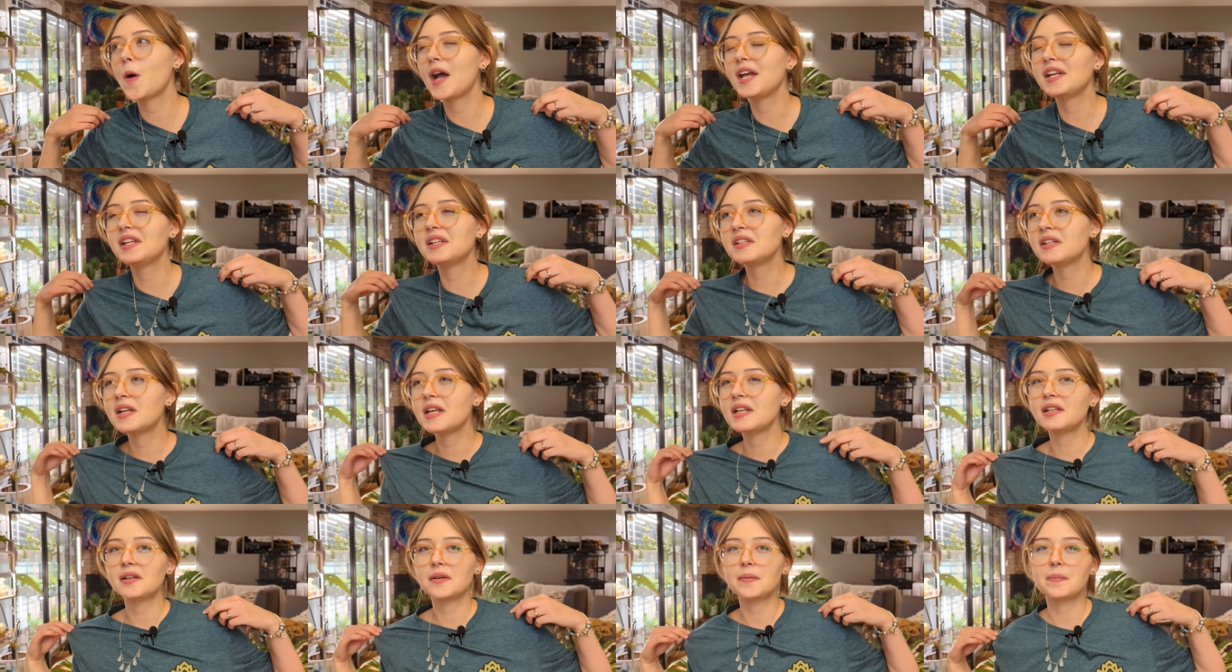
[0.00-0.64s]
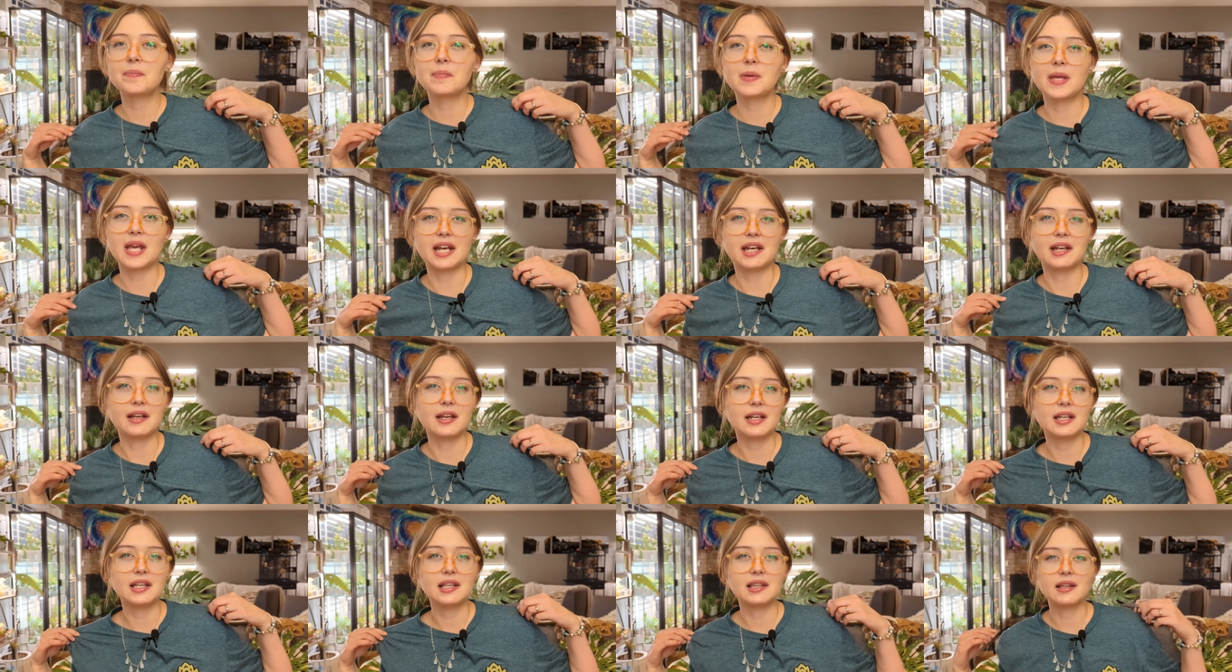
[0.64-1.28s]
I didn't end up
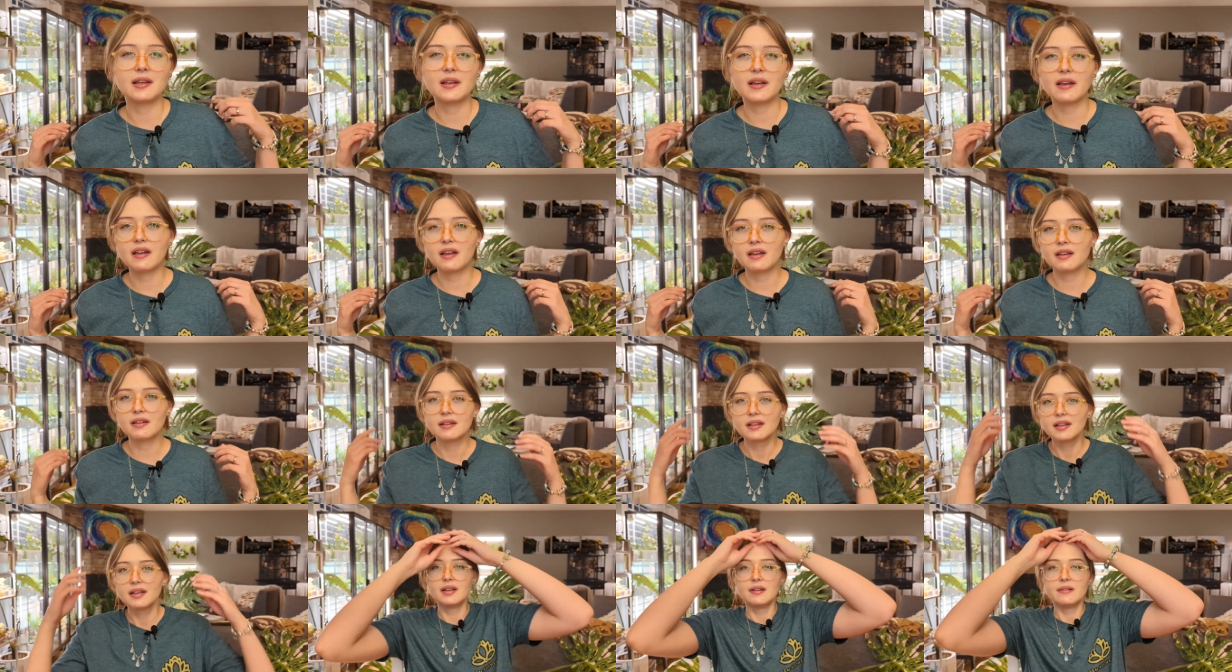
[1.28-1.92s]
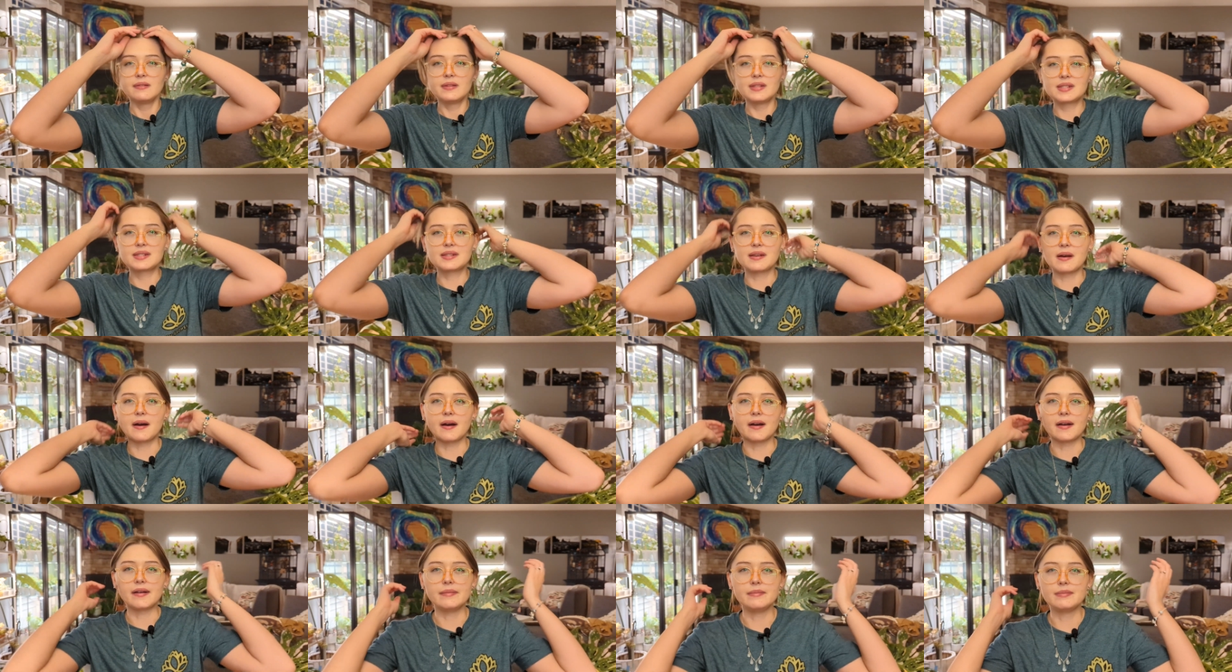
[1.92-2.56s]
getting anything this
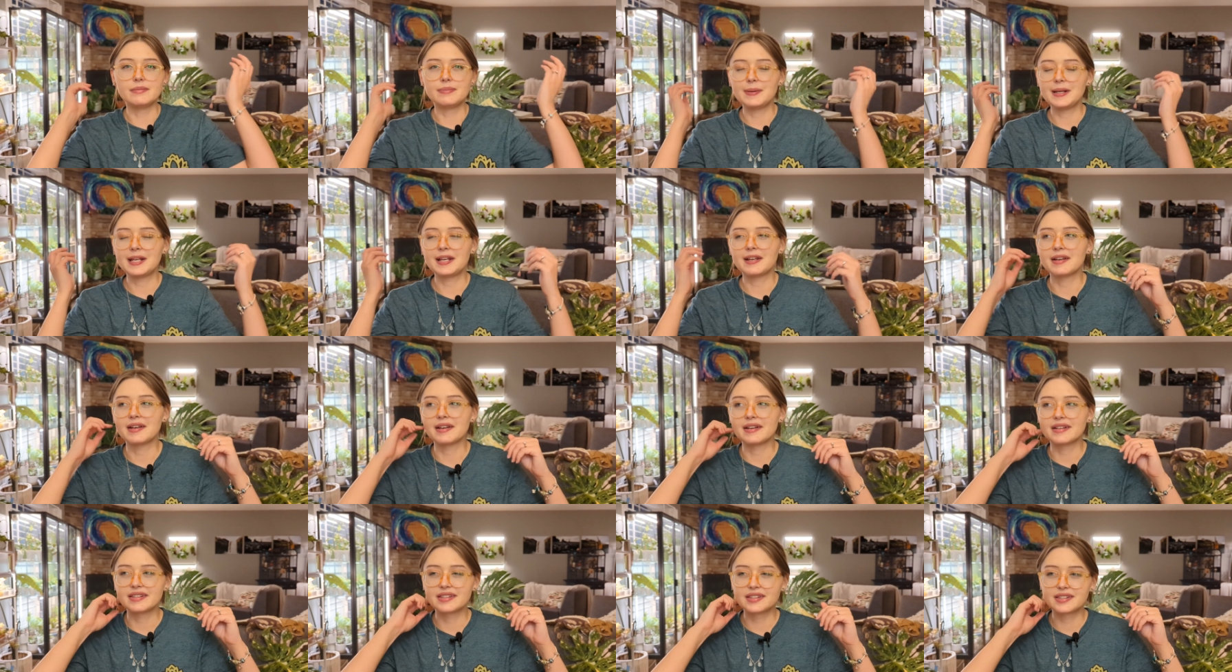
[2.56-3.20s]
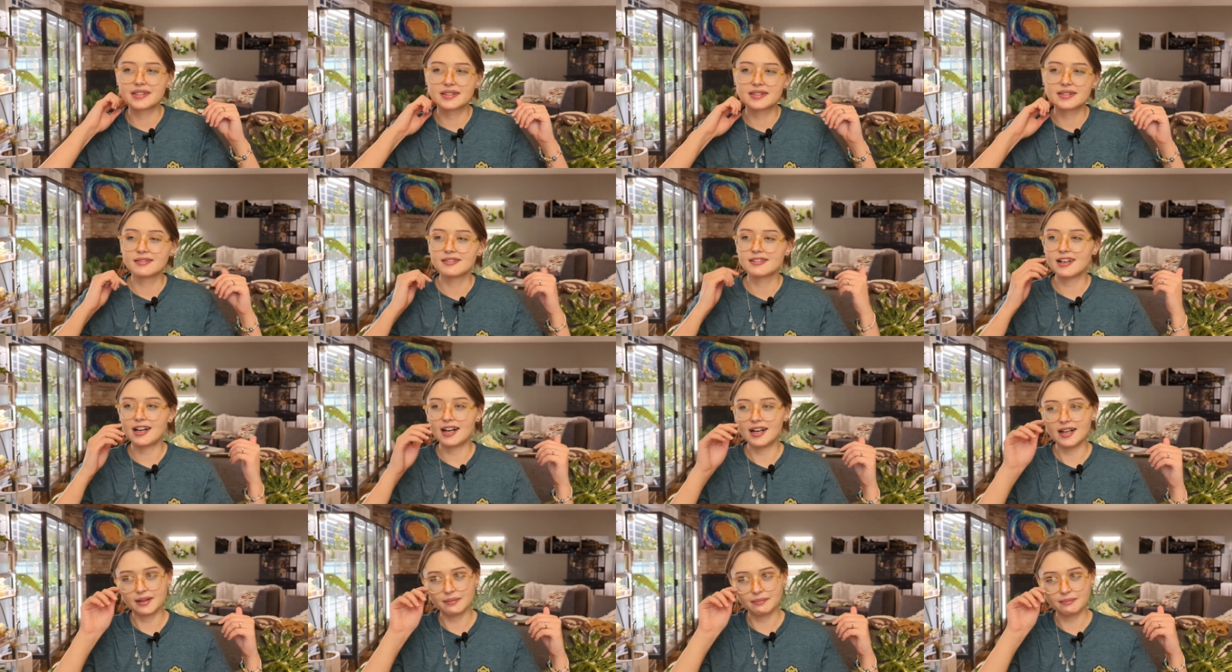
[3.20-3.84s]
time because
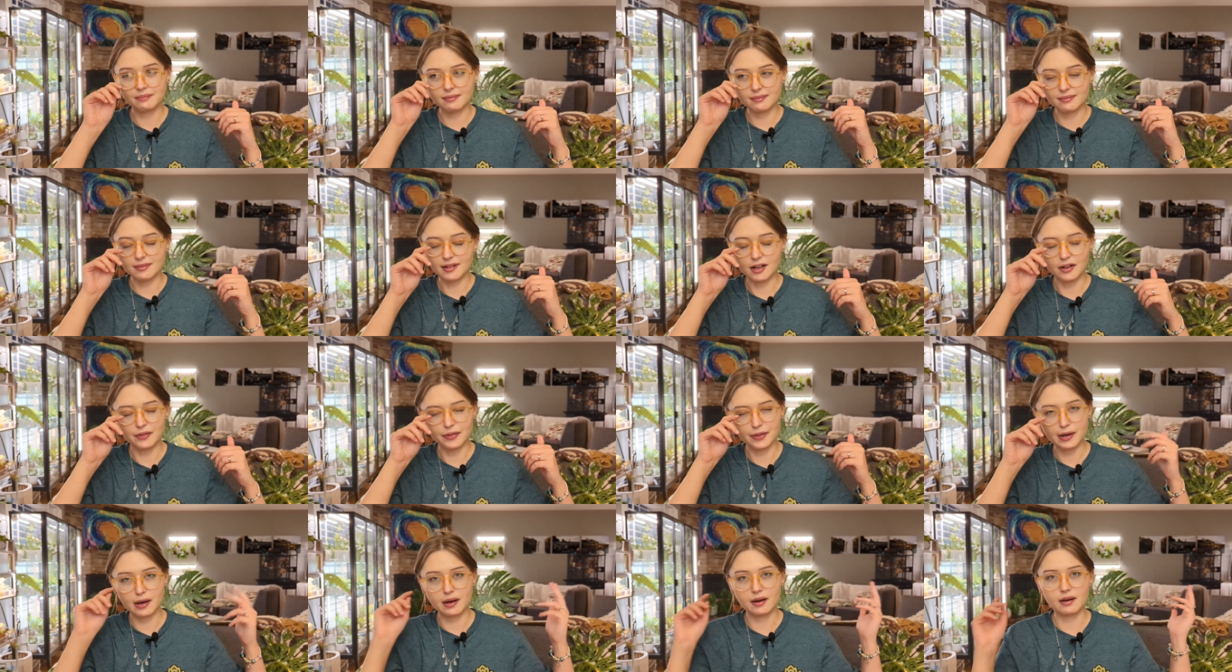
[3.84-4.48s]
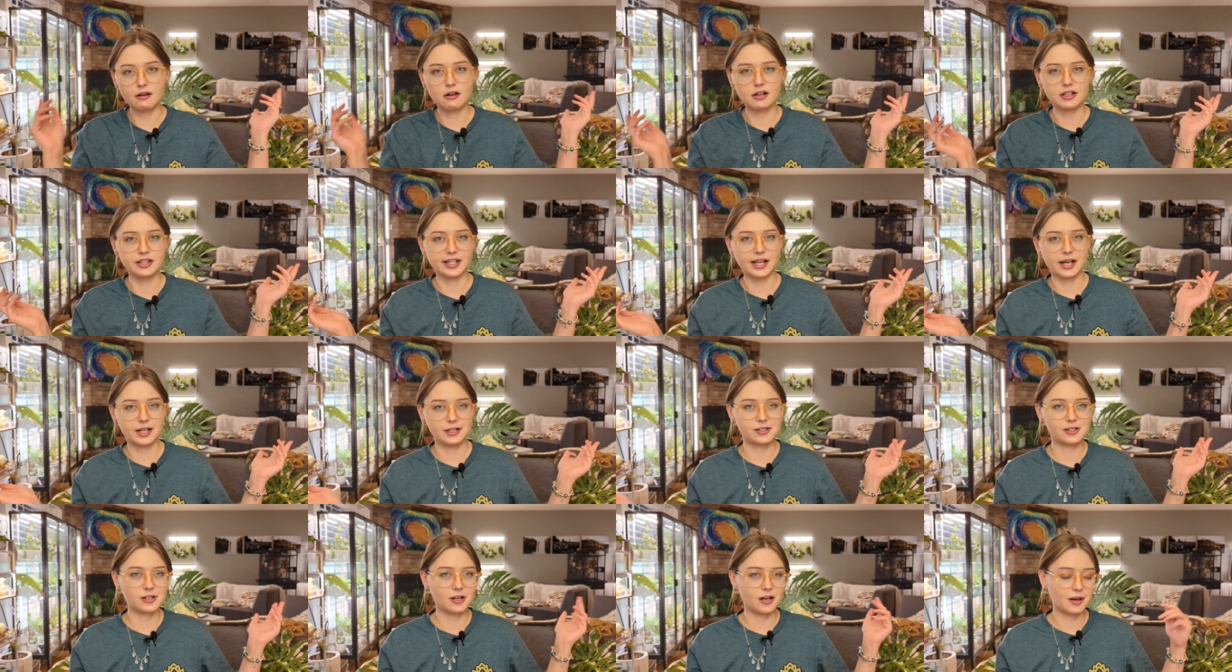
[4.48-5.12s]
I'm on their
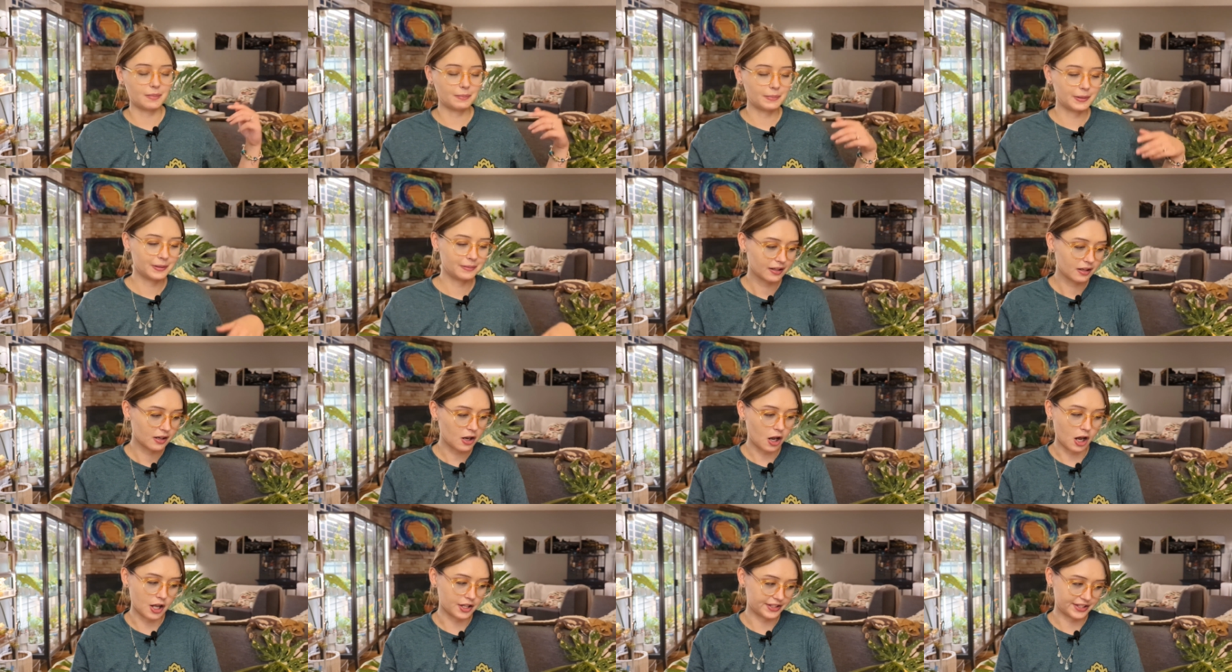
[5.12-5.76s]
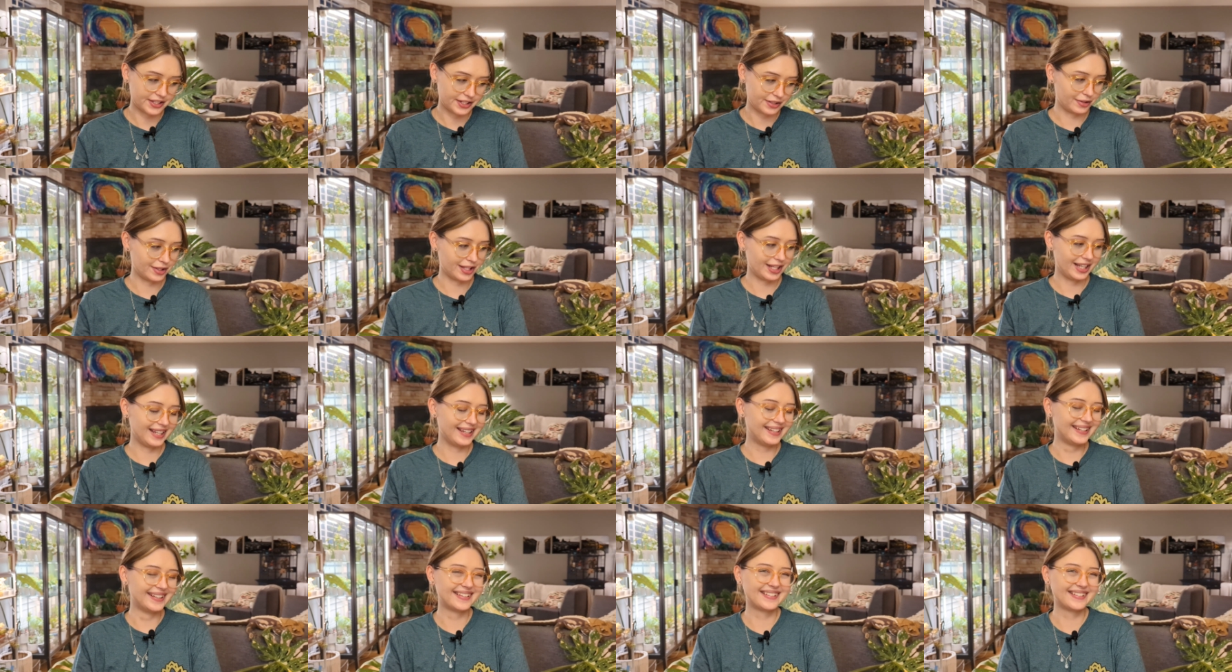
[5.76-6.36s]
online shop constantly.